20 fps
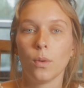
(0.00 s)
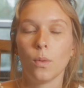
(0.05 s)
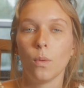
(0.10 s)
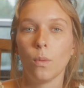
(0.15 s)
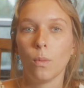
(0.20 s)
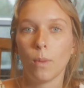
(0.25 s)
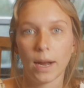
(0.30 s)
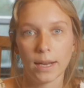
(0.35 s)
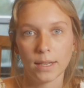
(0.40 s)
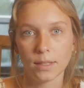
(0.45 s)

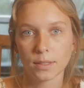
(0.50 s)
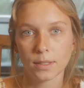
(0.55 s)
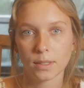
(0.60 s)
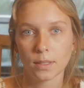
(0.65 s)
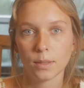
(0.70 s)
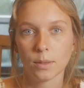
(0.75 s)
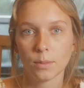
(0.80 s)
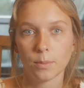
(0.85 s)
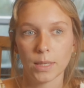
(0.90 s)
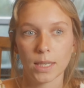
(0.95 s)
wild
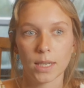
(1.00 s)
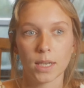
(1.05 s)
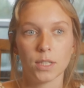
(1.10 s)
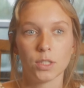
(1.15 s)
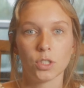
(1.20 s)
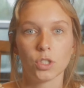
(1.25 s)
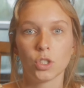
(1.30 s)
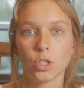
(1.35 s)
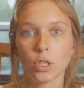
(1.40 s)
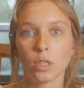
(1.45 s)

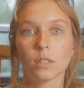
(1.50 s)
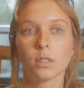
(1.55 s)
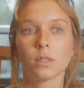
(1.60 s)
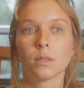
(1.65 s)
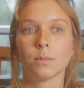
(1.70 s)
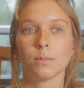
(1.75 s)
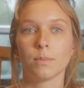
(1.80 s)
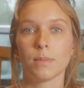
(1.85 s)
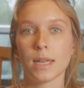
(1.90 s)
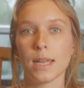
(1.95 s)
because
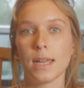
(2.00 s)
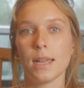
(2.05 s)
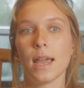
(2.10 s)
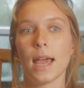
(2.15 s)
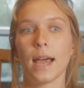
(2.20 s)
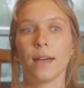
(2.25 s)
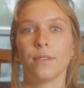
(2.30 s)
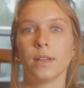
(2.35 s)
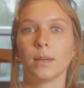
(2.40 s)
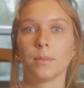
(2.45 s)
just me
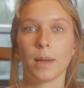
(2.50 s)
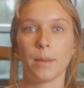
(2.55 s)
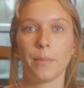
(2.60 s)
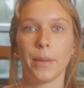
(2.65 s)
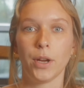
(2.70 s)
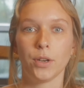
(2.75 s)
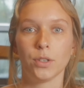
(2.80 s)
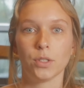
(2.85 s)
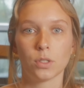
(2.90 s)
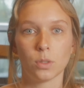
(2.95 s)
having my
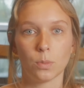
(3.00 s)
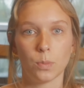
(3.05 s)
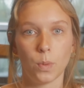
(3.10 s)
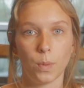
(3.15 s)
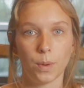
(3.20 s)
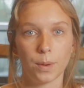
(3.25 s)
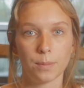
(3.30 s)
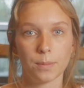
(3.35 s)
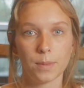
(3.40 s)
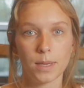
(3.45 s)
parents
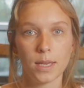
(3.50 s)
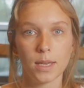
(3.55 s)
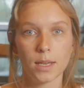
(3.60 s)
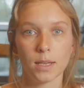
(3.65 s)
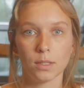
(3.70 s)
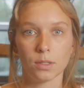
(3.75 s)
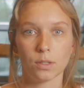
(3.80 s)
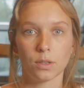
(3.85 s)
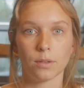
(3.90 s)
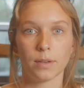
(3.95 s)
support me
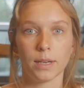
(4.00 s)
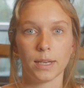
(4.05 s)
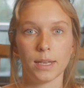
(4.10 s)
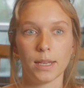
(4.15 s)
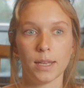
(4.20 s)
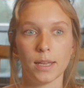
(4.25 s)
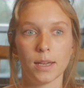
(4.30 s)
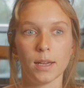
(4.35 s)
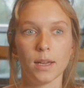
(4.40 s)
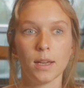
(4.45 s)
is
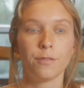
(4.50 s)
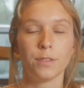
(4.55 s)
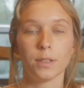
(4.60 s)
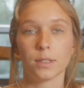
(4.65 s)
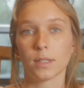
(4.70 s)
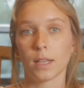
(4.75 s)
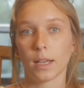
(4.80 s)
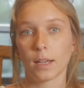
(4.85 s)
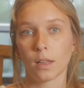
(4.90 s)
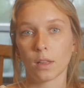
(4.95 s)
already
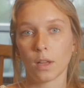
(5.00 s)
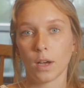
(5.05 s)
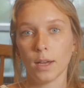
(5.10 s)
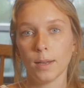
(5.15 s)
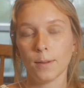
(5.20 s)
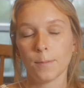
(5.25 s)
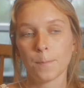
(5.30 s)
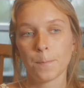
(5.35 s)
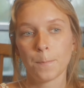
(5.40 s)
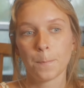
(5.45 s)
feels like a
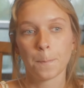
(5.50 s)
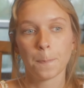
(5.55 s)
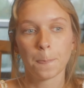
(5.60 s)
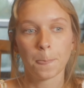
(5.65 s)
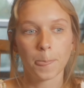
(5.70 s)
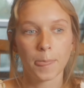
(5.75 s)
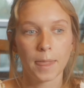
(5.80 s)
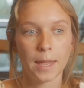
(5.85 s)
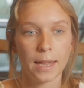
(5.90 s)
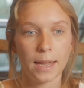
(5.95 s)
lot
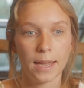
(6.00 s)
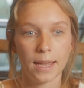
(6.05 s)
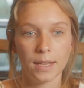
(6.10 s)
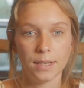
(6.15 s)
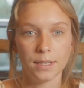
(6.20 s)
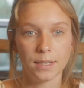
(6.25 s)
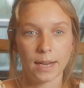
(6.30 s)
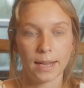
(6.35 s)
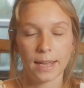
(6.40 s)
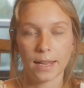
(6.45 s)

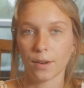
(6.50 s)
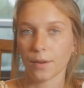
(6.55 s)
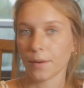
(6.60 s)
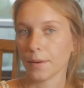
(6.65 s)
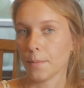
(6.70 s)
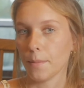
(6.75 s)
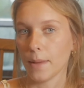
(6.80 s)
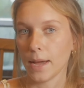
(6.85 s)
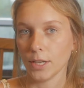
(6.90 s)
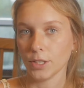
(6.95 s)
and I cannot
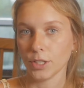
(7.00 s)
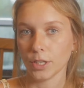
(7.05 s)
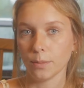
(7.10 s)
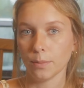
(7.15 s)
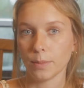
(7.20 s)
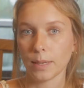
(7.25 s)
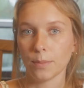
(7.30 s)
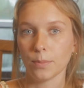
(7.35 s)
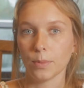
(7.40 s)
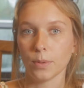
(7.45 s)

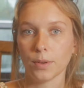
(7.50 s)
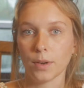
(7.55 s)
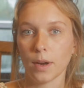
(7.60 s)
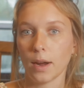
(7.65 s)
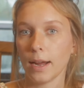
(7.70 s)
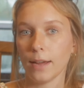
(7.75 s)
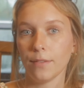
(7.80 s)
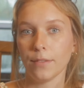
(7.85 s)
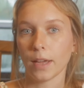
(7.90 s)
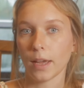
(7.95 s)
imagine people
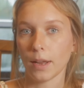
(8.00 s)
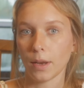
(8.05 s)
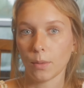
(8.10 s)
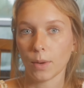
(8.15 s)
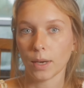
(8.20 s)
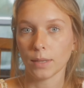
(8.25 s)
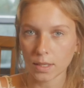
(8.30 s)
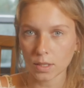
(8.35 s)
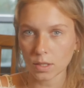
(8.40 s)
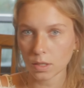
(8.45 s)
not having
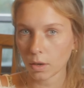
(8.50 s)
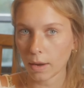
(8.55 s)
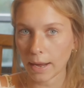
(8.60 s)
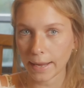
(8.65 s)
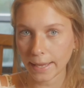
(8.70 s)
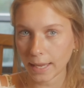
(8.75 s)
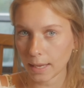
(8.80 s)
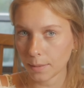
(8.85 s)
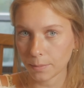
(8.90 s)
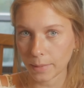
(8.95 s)
anyone. And so
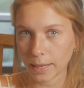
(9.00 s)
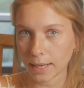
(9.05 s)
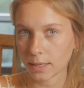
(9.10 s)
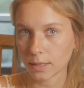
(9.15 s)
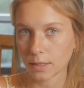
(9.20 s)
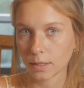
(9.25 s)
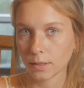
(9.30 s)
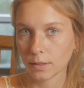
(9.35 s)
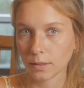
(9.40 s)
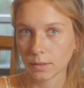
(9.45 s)
I came
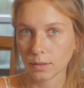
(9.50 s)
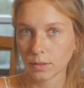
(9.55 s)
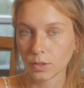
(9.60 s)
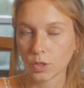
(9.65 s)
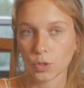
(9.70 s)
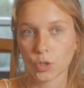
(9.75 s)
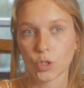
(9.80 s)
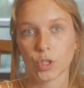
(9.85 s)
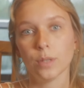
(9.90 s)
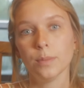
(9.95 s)
back
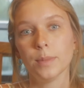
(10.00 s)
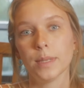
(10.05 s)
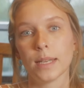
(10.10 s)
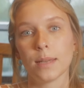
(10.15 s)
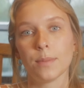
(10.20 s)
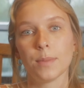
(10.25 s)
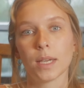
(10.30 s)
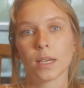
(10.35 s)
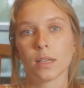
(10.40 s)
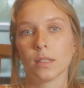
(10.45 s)
to
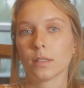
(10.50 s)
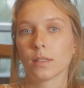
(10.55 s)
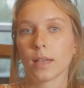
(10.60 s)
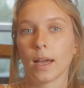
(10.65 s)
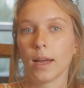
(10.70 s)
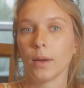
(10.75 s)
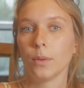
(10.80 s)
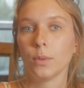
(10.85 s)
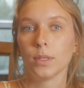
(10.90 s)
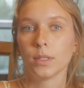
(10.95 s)
Germany because
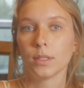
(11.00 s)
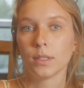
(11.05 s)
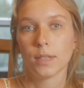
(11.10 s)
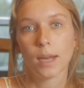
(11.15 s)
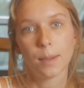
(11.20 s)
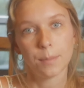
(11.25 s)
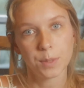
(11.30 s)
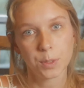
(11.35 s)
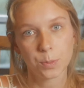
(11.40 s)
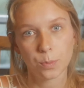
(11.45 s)
I was
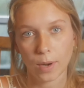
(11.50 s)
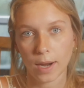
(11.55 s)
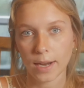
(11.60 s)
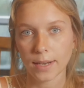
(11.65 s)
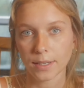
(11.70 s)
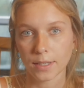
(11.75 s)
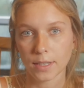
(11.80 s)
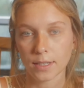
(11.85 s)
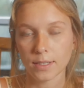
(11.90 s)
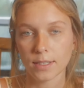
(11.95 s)
dumped
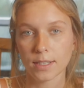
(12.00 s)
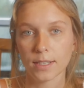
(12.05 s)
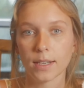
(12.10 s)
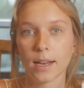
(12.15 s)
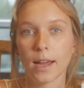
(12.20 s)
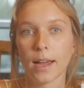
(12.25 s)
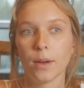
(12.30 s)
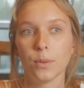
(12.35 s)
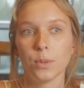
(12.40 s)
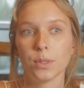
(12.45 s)
pregnant
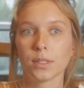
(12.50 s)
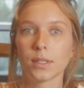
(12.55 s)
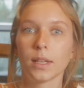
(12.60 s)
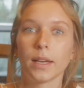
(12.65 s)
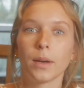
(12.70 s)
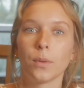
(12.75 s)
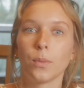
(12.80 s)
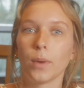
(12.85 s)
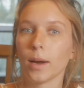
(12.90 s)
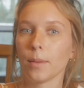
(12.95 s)
and I was
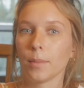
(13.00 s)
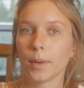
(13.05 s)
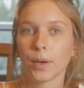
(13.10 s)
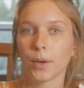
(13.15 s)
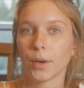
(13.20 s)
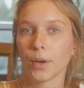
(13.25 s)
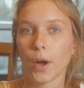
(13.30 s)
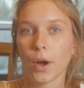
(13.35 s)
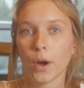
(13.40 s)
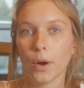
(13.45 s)
like, where am I
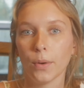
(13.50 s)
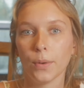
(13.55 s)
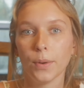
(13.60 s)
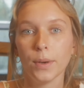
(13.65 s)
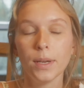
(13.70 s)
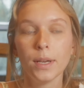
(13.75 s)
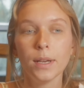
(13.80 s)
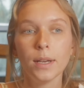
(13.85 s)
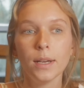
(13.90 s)
gonna go?